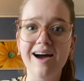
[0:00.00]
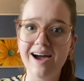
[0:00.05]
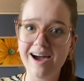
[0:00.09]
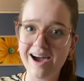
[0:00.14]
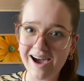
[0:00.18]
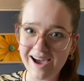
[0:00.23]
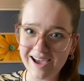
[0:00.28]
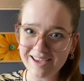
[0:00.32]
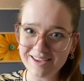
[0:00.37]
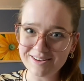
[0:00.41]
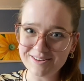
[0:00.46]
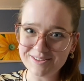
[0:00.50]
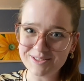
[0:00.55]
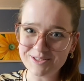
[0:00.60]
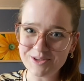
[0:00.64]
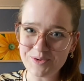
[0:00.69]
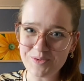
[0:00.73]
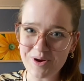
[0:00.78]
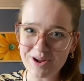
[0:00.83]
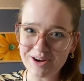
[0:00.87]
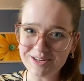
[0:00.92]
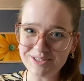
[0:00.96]
also
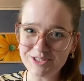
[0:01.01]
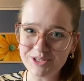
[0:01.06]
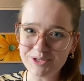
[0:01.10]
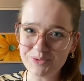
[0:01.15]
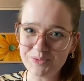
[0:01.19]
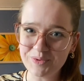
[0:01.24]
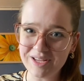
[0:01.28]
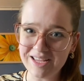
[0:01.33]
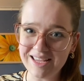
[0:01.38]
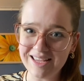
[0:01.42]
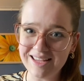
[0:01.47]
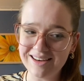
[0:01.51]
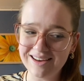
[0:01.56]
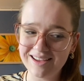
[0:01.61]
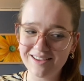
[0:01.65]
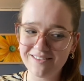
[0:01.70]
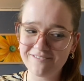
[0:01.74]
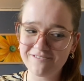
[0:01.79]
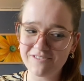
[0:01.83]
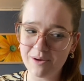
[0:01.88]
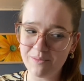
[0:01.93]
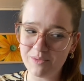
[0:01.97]
wanted to read
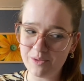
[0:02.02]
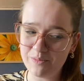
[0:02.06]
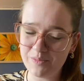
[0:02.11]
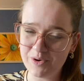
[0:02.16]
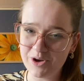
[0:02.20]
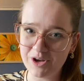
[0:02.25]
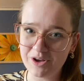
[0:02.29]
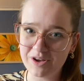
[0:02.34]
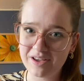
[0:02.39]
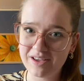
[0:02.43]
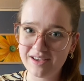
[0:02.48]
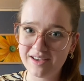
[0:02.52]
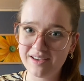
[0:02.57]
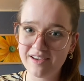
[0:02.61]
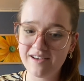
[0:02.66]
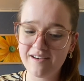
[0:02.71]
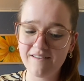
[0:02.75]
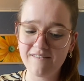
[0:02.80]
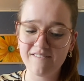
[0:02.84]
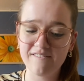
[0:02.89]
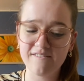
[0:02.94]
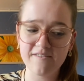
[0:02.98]
from the book
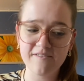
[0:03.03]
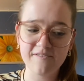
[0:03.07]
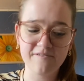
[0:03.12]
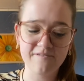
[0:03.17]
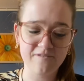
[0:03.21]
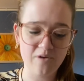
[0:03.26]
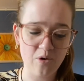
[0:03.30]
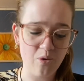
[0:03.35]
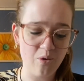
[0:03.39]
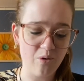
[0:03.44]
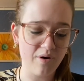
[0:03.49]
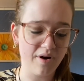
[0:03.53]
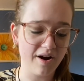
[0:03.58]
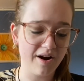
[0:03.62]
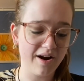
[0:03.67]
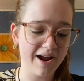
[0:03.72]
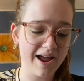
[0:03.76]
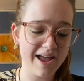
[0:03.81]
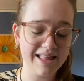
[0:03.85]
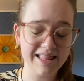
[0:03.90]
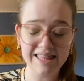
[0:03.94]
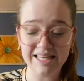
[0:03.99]

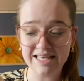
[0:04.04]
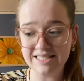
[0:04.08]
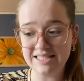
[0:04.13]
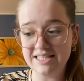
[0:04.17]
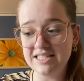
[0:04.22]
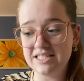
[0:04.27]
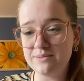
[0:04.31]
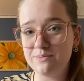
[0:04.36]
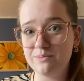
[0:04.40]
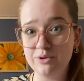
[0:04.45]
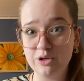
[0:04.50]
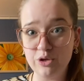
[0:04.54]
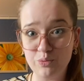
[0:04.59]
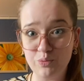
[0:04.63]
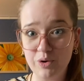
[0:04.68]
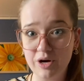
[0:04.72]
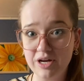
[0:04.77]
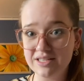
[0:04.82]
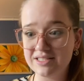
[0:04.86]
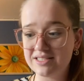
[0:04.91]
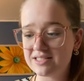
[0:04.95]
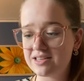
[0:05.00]
for at least this
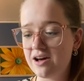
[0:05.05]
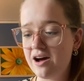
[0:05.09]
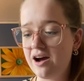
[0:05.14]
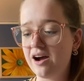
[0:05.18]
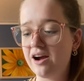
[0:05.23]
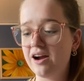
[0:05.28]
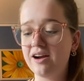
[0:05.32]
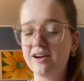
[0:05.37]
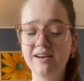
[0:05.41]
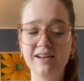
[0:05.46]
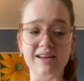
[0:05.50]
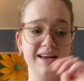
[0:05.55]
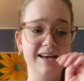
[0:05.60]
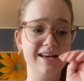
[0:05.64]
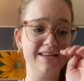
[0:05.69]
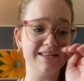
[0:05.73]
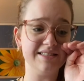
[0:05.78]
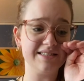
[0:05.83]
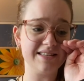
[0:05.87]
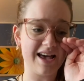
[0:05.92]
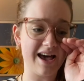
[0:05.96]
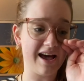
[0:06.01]
blueprints card
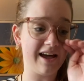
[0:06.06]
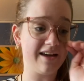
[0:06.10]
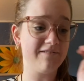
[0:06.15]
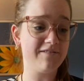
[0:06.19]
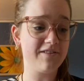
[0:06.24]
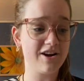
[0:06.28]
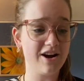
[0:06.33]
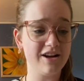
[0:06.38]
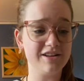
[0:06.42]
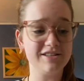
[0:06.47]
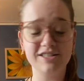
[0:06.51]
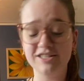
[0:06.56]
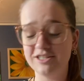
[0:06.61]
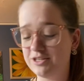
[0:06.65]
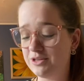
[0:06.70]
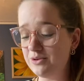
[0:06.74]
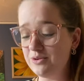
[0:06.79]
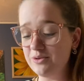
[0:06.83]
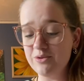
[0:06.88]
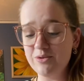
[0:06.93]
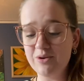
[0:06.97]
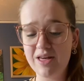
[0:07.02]
because I forgot to
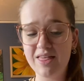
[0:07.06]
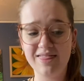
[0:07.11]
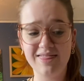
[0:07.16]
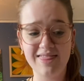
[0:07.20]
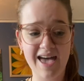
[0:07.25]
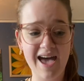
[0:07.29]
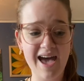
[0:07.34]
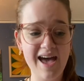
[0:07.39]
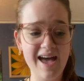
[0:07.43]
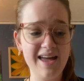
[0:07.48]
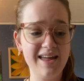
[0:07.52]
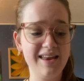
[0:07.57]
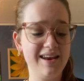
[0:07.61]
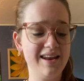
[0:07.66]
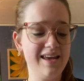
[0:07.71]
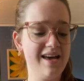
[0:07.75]
do that.